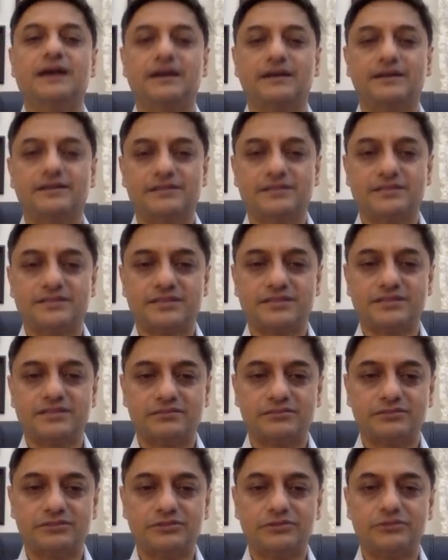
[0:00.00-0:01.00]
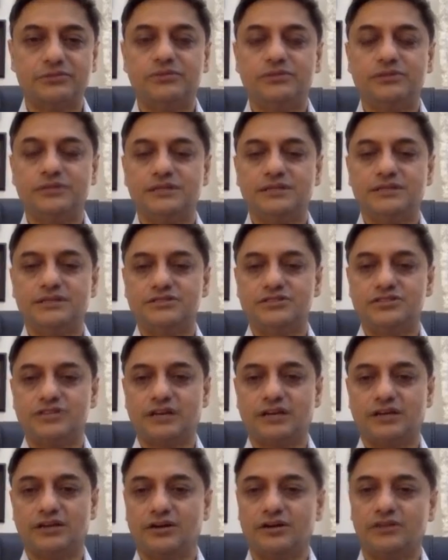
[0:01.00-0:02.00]
current system to
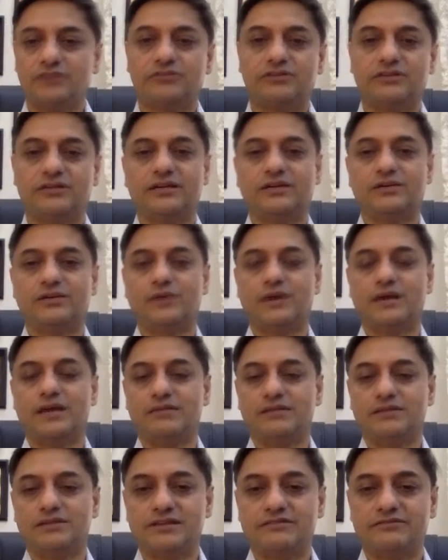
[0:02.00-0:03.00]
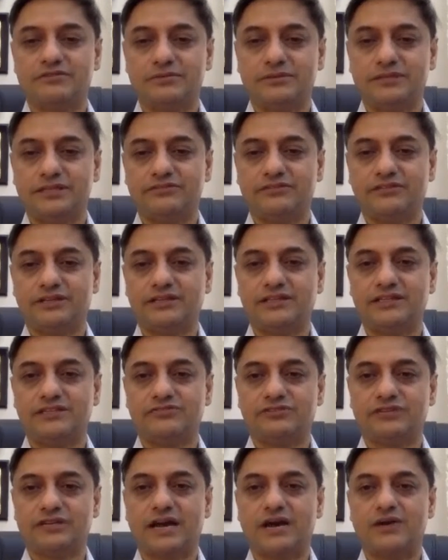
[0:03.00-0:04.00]
chug along for a little while because everybody, at
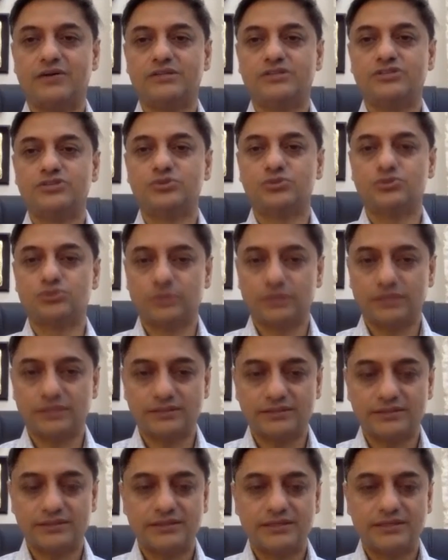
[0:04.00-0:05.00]
least for now, is used to it.